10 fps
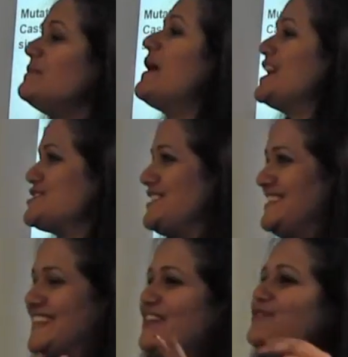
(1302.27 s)

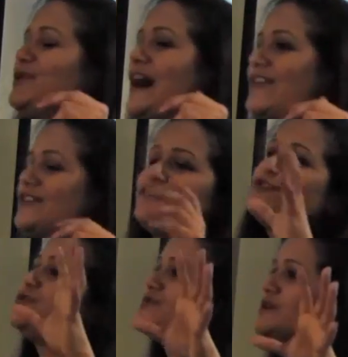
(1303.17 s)
imagine if you have if you're
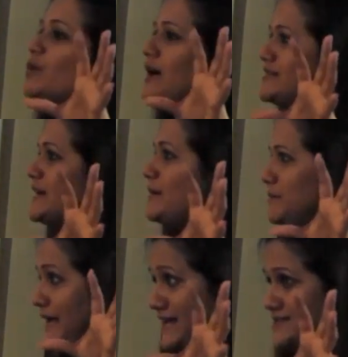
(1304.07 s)
using wild
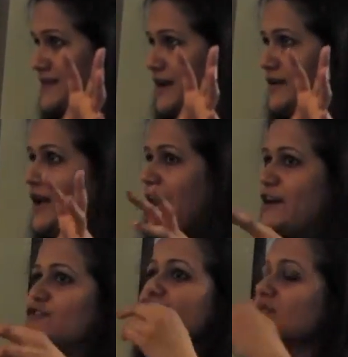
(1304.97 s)
type Cas9,
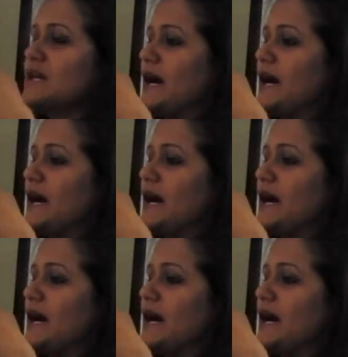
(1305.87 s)
it will just